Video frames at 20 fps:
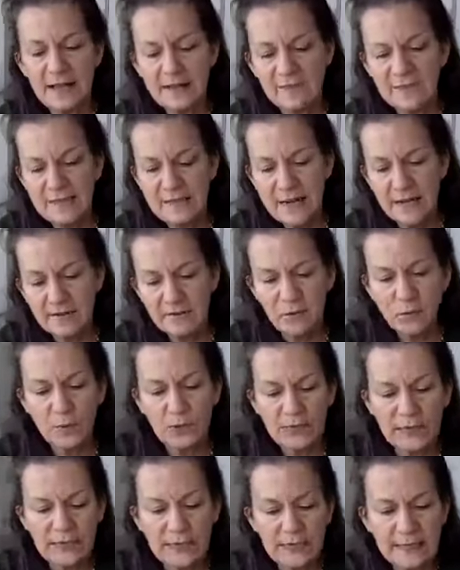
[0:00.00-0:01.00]
I have another
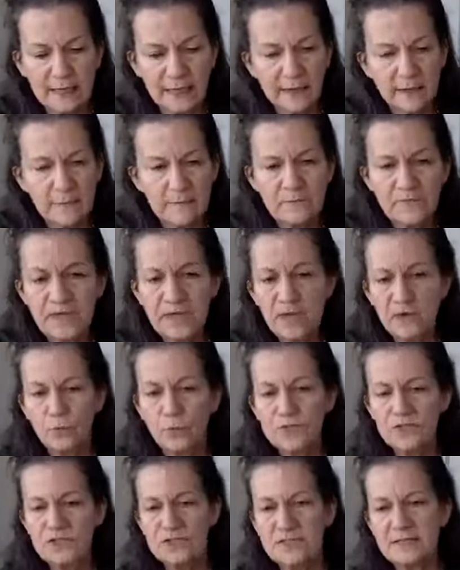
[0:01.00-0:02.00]
one here,
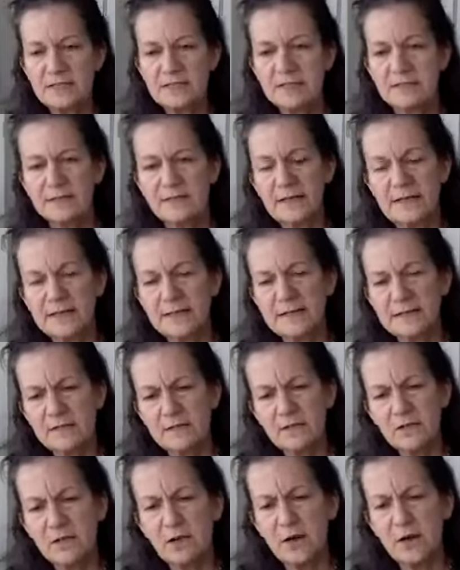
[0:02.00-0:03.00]
which is it's
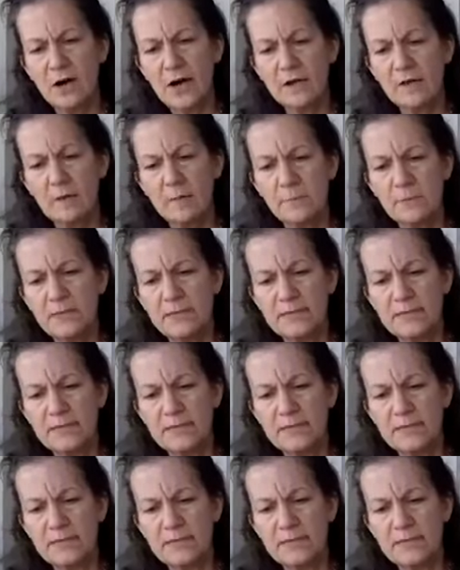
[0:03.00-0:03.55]
still cotton,